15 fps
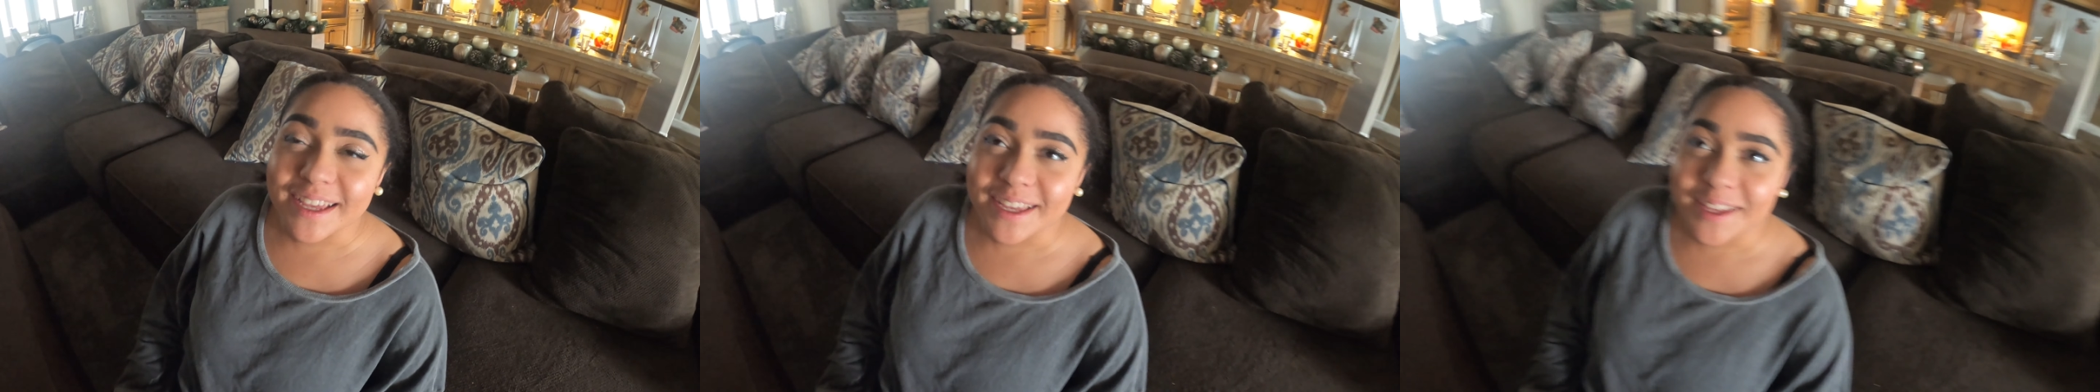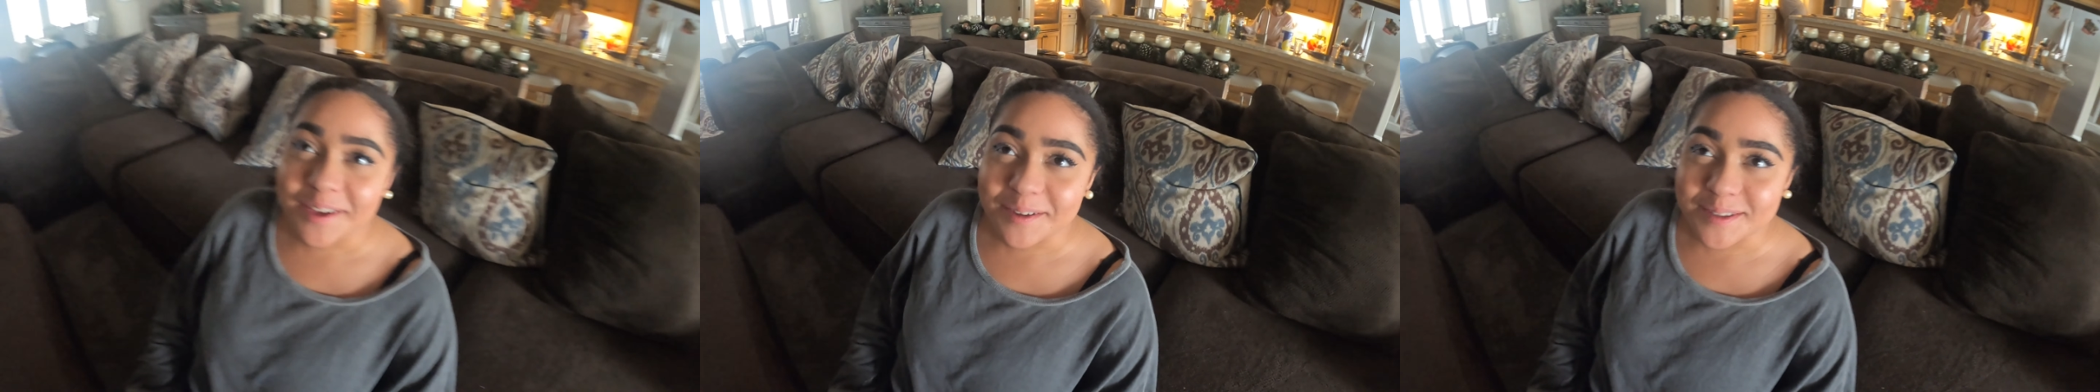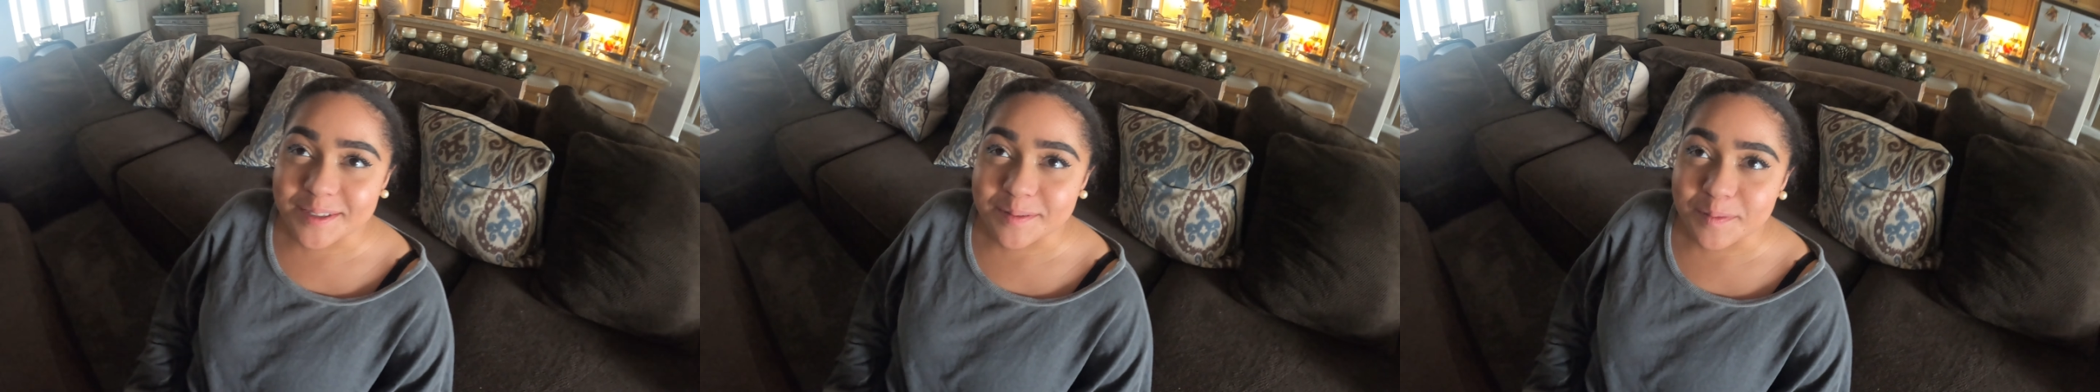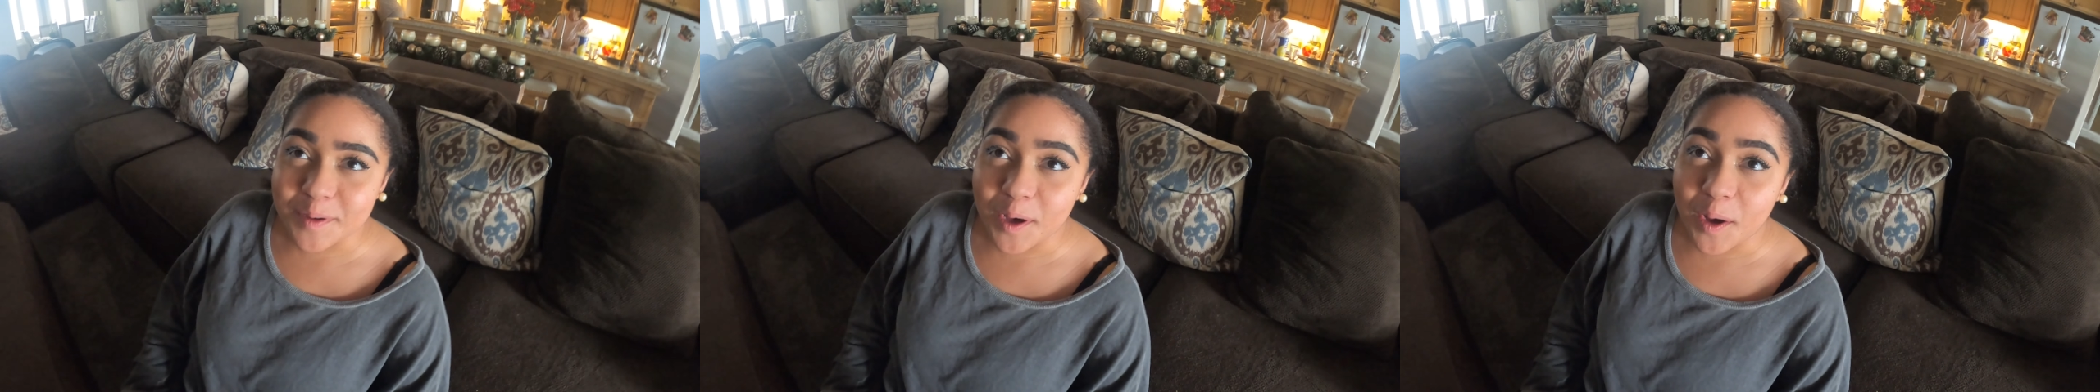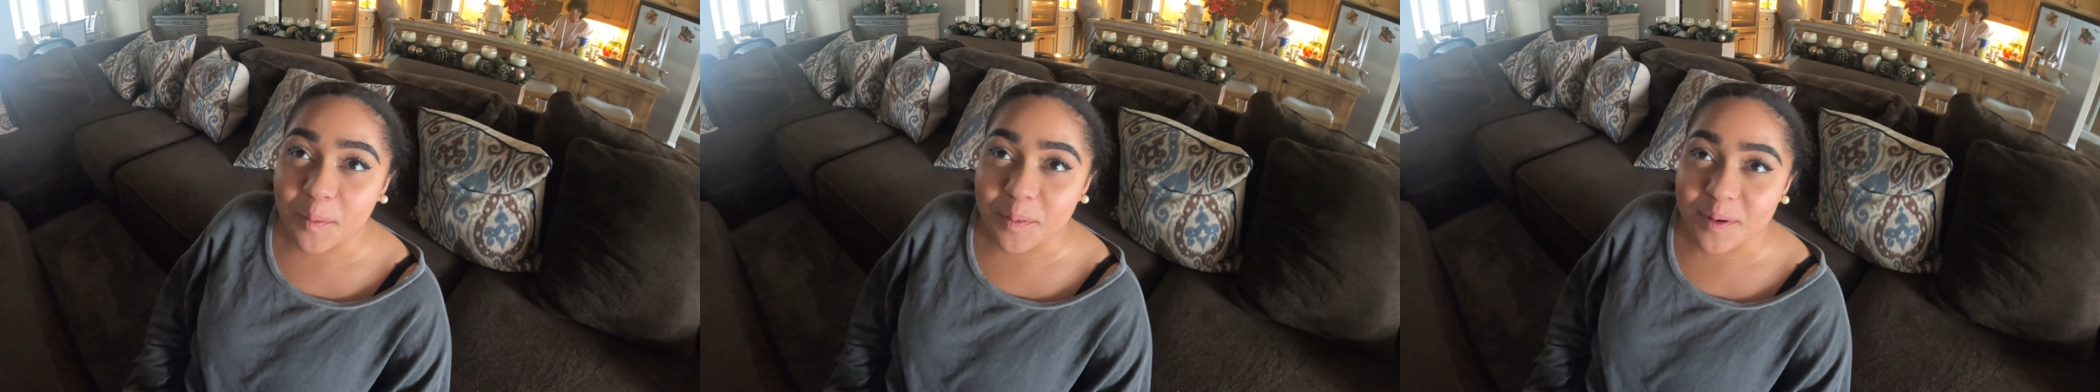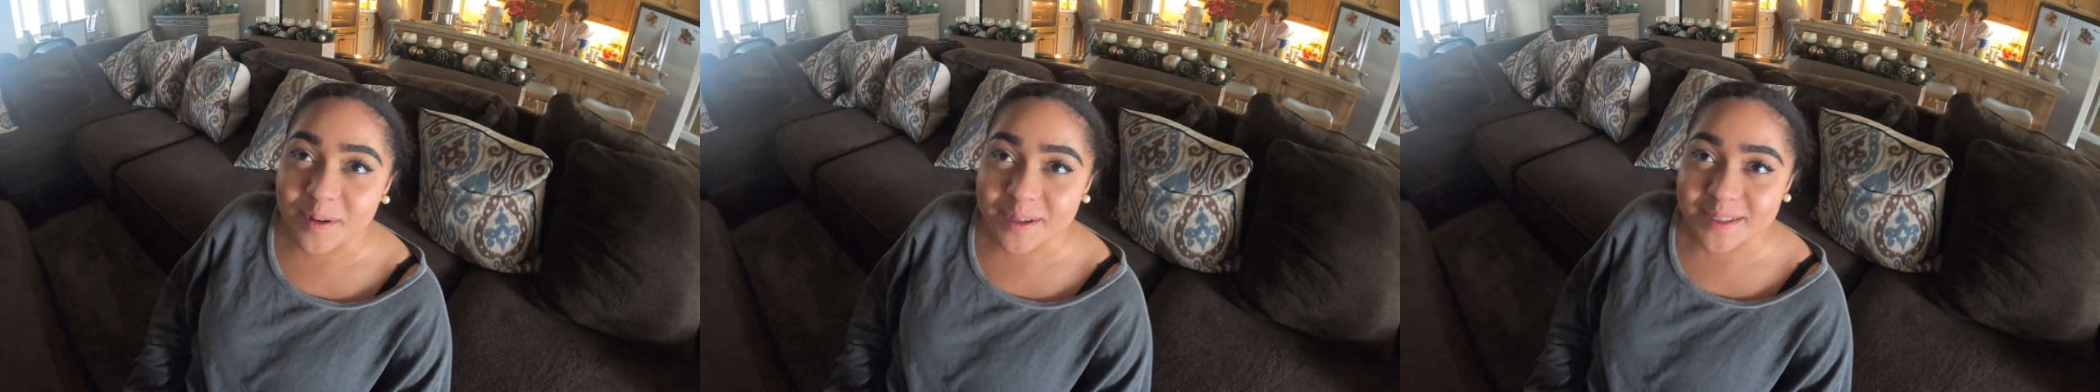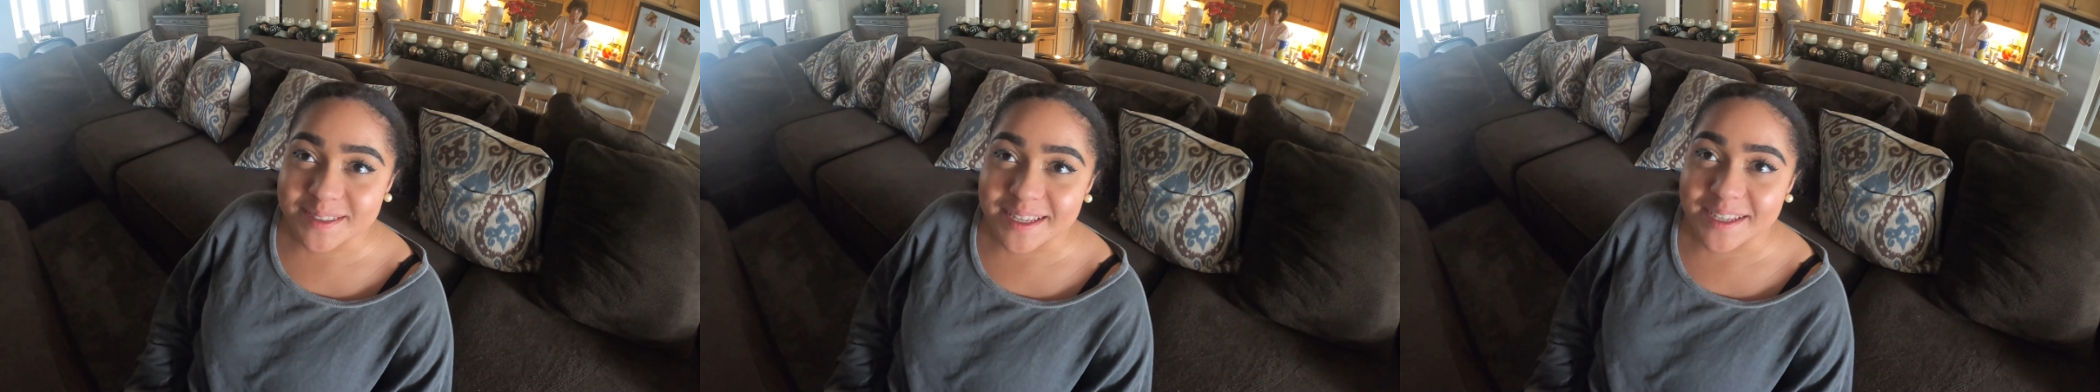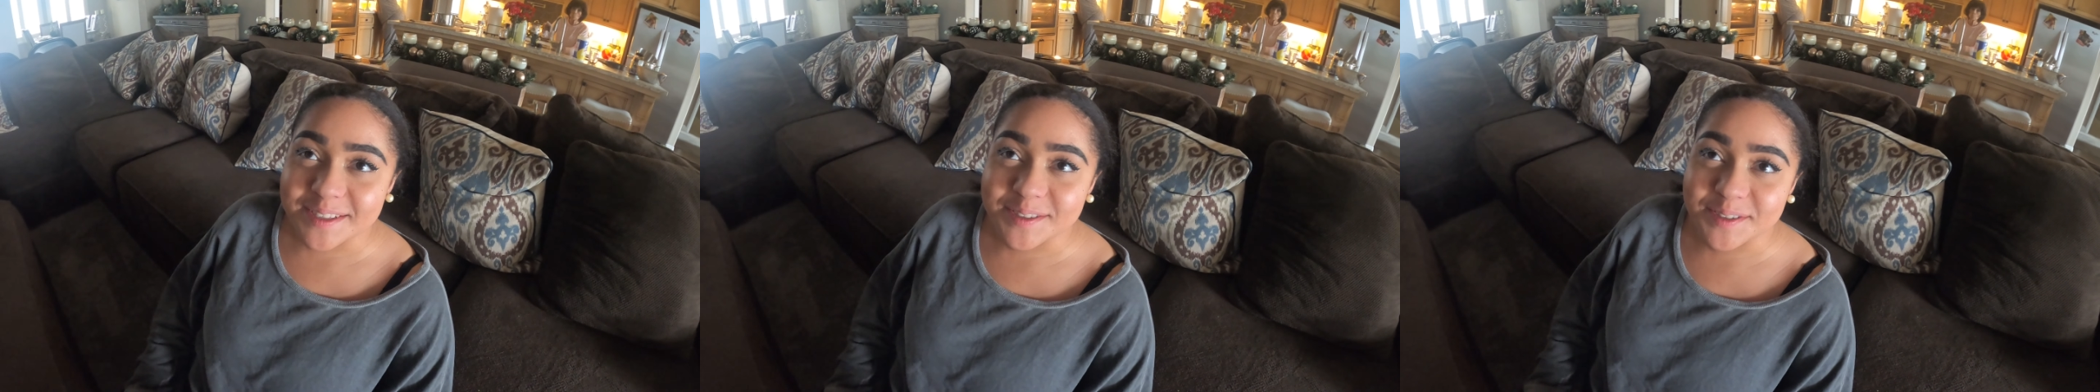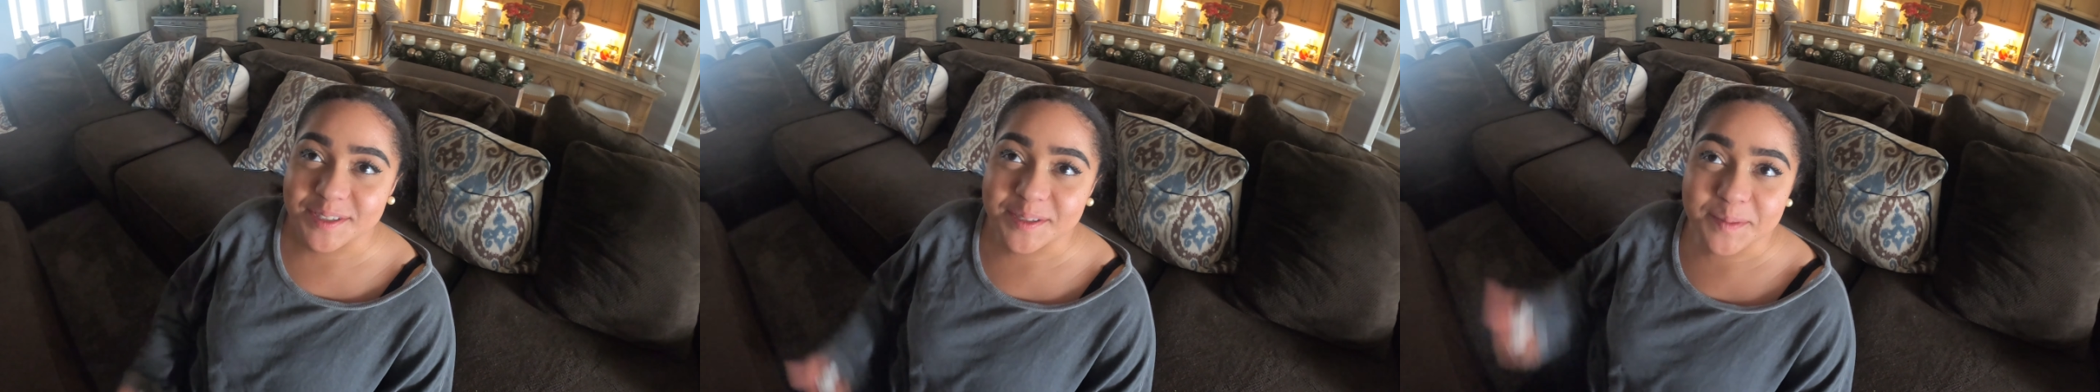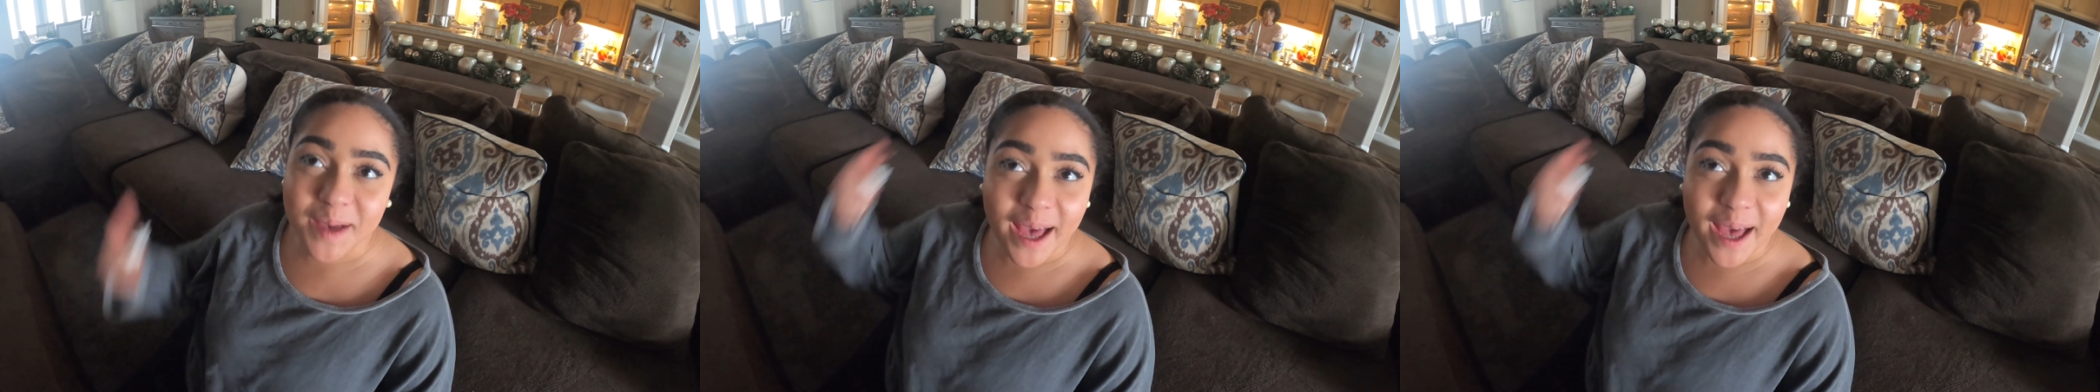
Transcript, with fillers: get you some GoPro accessories,